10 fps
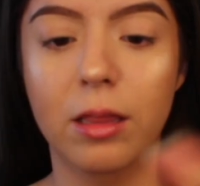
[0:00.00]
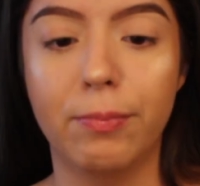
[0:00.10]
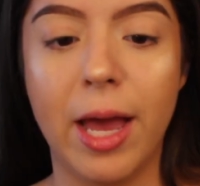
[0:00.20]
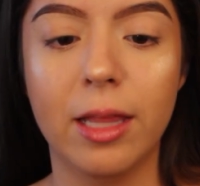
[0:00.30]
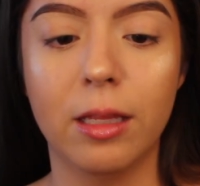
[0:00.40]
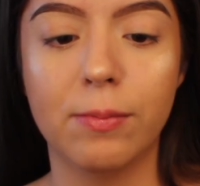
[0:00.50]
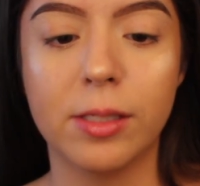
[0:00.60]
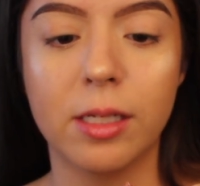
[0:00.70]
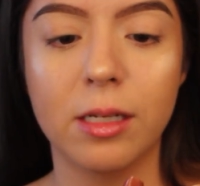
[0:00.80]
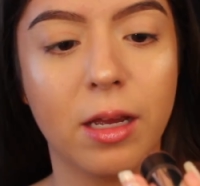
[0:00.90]
matte
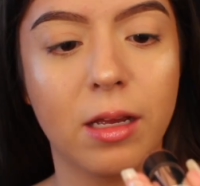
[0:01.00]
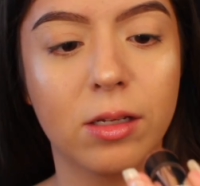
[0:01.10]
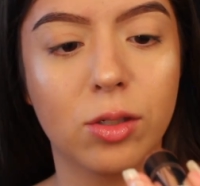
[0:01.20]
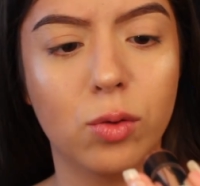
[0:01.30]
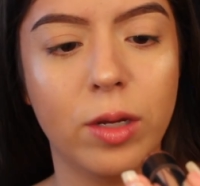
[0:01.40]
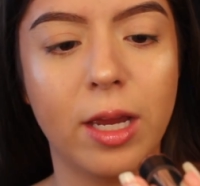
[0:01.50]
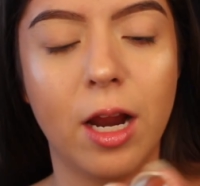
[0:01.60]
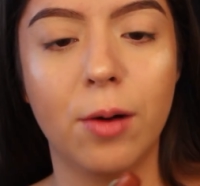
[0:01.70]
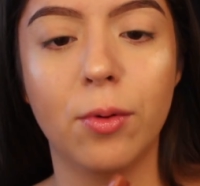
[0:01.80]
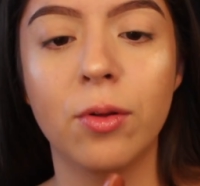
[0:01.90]
lipstick, Sweet
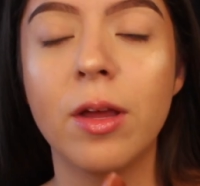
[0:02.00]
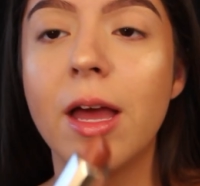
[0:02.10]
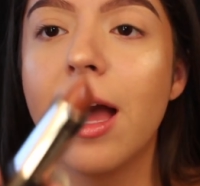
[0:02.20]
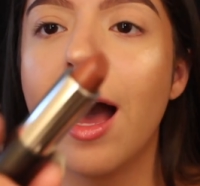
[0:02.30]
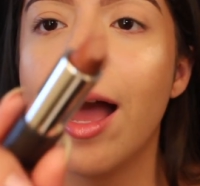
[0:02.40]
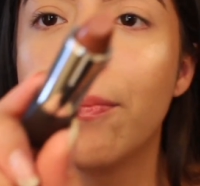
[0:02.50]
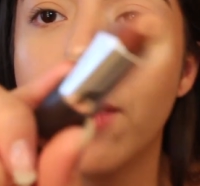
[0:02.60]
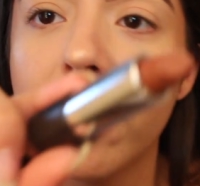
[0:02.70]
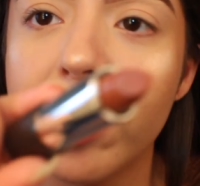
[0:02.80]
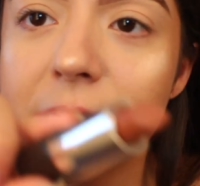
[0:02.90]
Caramel. I
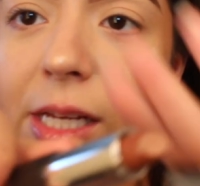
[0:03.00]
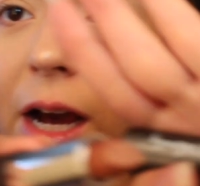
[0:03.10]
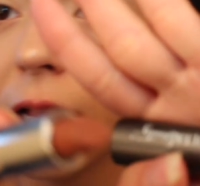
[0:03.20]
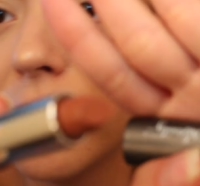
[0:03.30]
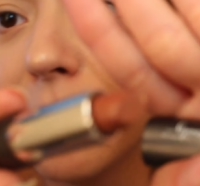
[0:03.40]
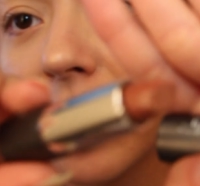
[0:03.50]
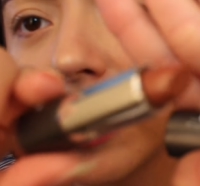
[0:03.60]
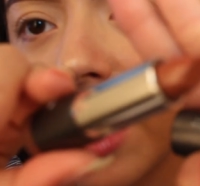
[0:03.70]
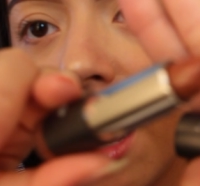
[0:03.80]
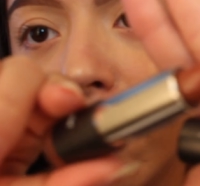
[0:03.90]
bought this color
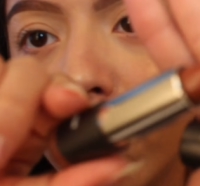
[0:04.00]
because I